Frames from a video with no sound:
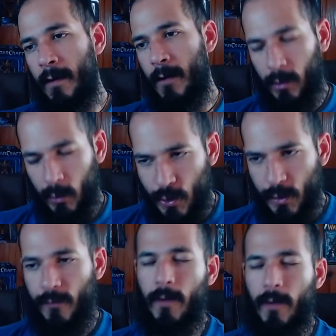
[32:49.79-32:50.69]

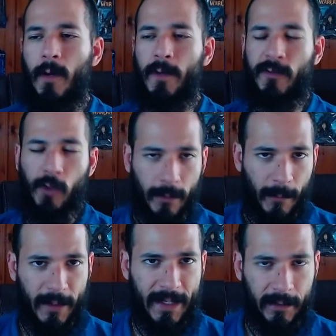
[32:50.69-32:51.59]
Conclusions. We talked
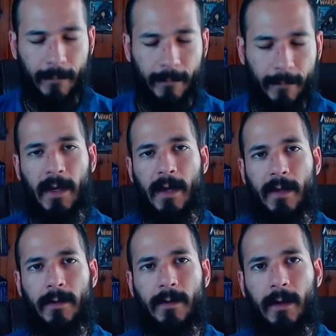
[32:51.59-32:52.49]
about healing,
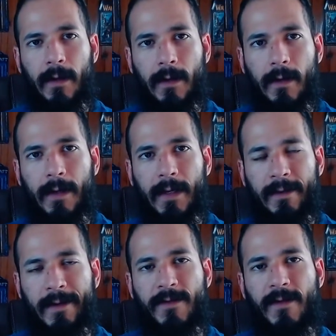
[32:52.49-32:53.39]
and
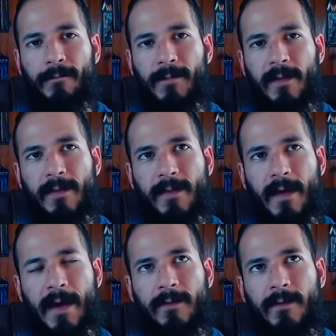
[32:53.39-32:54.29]
healing is something
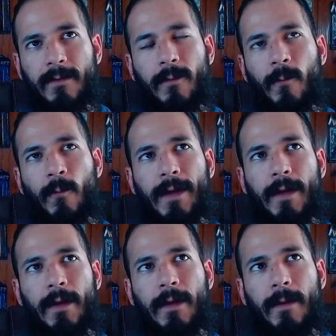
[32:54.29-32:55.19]
that
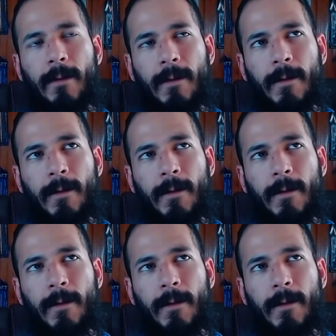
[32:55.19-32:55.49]
we